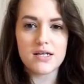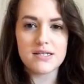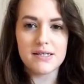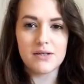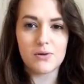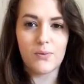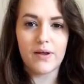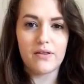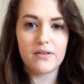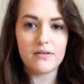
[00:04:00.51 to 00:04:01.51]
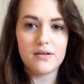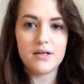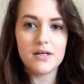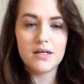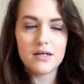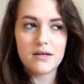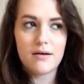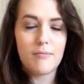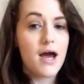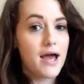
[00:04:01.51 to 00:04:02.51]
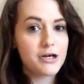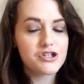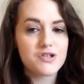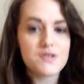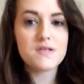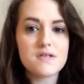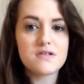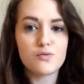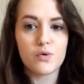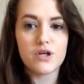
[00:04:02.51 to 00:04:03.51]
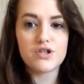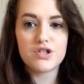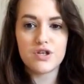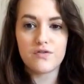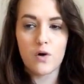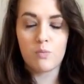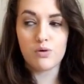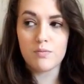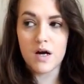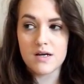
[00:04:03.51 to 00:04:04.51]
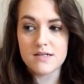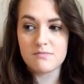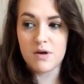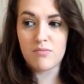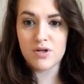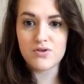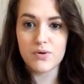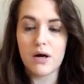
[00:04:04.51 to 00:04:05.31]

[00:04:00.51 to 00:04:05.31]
and deal with my actions, which have compromised my mental